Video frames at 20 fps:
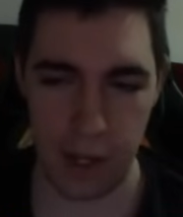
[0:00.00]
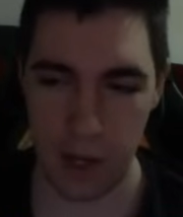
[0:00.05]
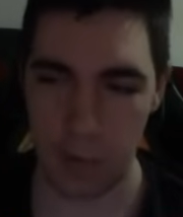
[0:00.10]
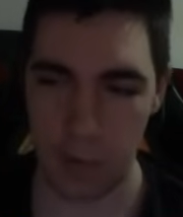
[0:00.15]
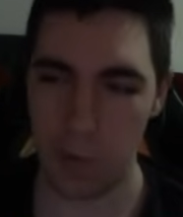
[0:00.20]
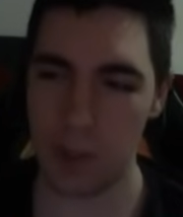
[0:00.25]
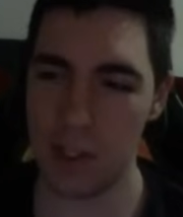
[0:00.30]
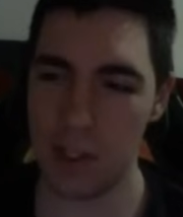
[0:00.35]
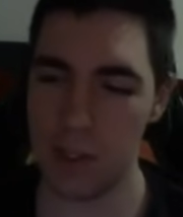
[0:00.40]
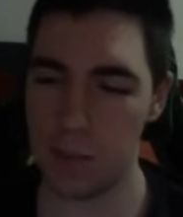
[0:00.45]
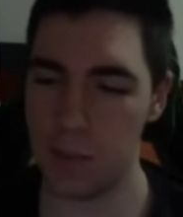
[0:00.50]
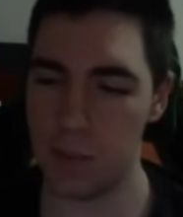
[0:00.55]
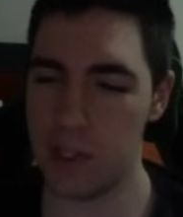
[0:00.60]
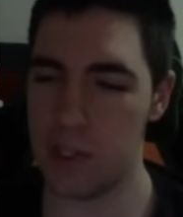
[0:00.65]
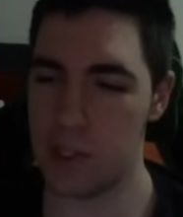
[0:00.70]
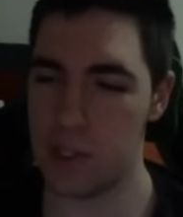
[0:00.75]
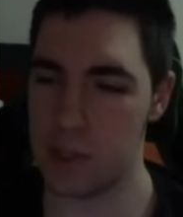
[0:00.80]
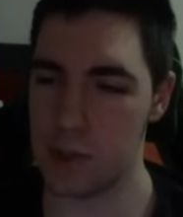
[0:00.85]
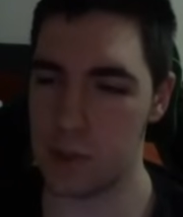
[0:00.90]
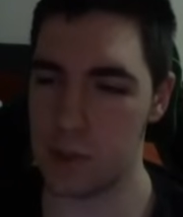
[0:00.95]
What did we
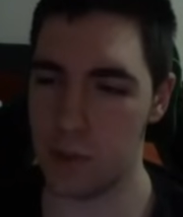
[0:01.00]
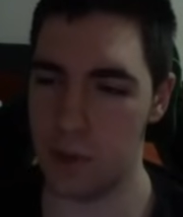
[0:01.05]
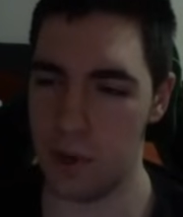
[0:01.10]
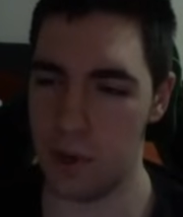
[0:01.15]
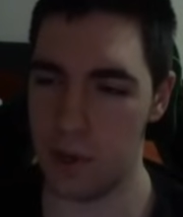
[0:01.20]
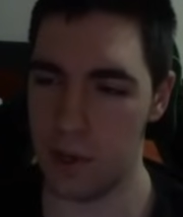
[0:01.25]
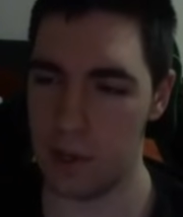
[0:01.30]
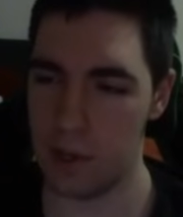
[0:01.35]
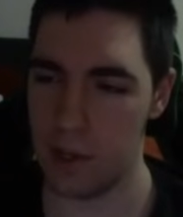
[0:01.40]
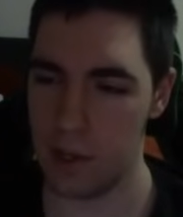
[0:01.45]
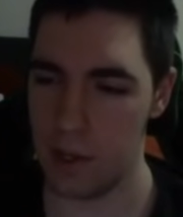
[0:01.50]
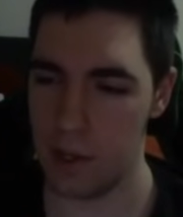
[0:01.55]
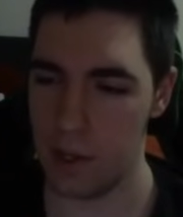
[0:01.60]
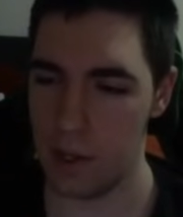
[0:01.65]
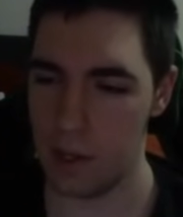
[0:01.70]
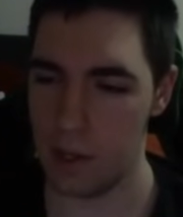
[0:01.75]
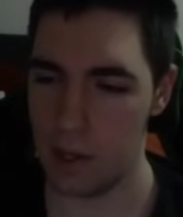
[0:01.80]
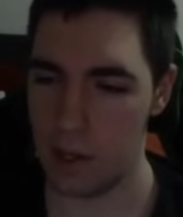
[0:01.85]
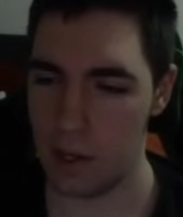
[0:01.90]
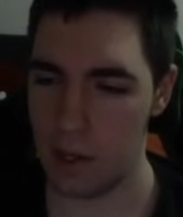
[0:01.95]
destroy?
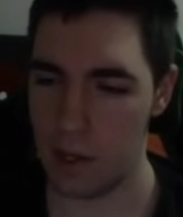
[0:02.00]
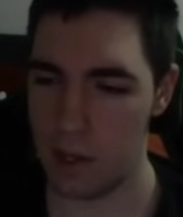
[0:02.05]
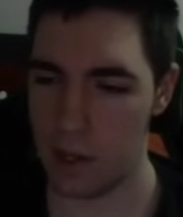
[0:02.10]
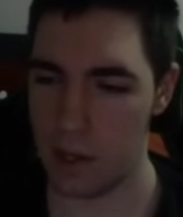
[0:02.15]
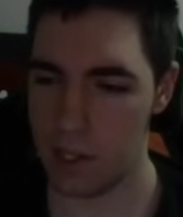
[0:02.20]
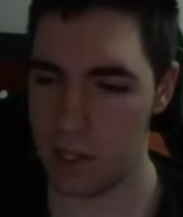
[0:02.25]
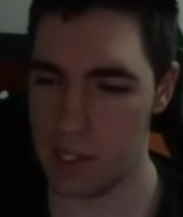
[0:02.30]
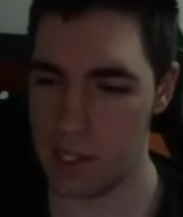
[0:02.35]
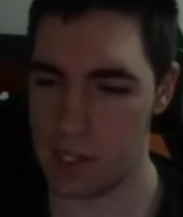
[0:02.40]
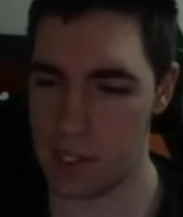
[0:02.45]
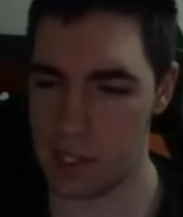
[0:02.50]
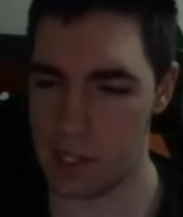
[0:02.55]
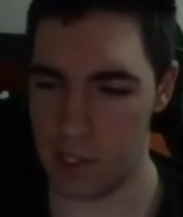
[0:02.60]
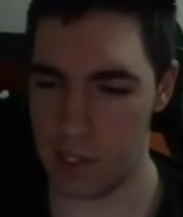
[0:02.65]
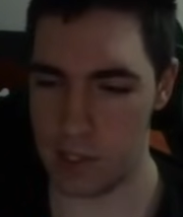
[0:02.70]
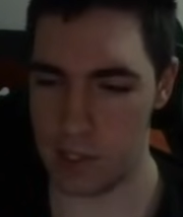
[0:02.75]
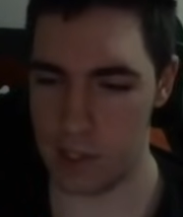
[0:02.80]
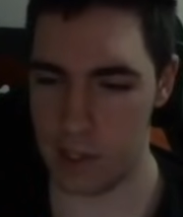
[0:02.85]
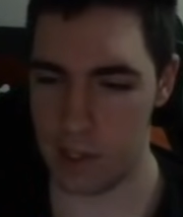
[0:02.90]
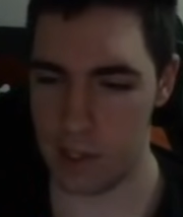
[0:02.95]
Let's see.